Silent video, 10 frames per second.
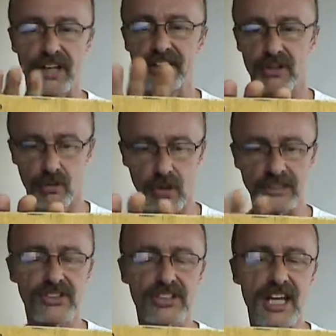set, or
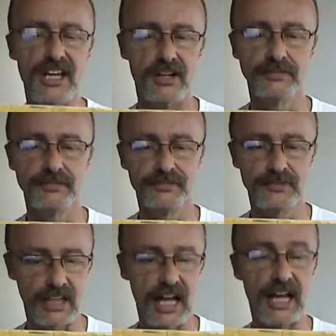one stator.
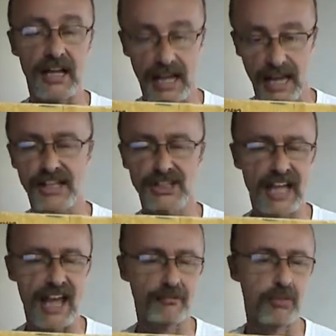I
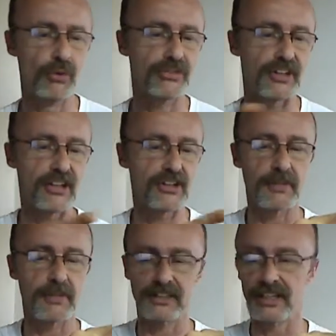actually have both
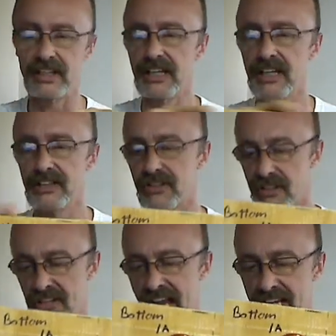stators, but
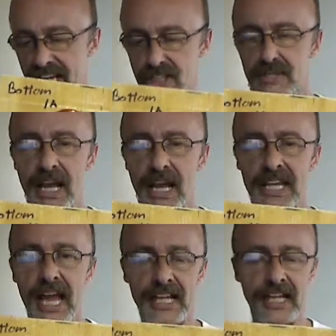these are 9 inches
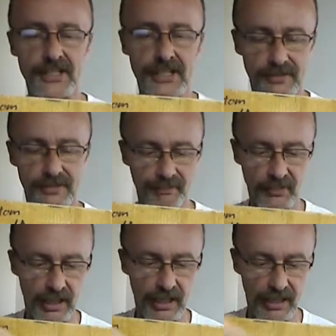by 9 inches.
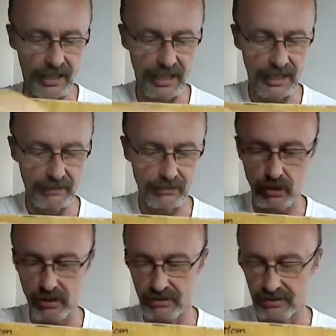
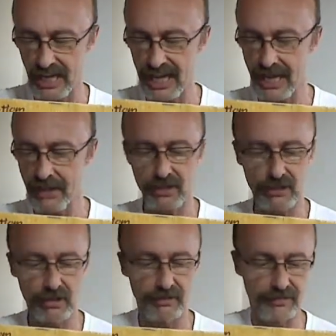The
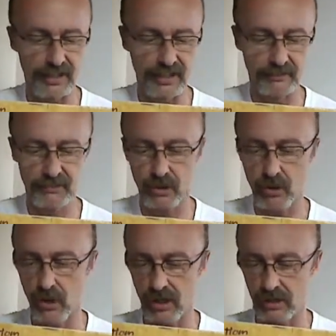diameter of
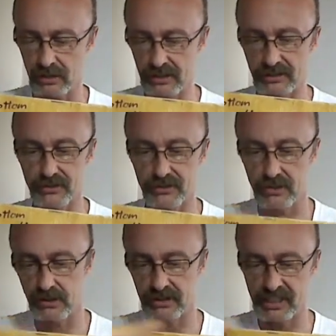the coil
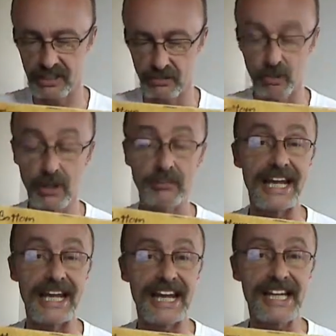circle here will
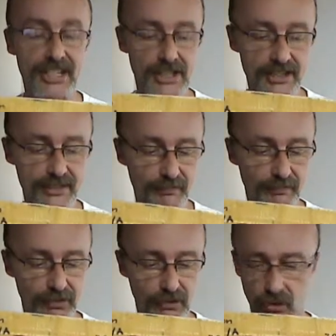be 8 inches,
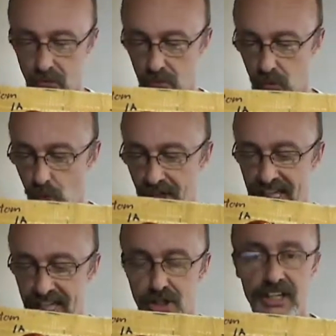so
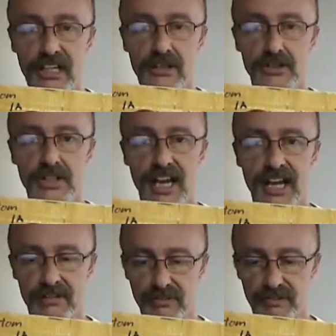1 inch on either
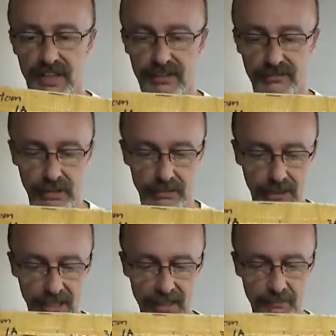side of free
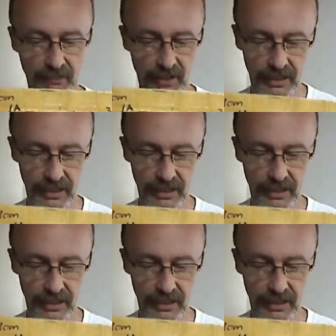play.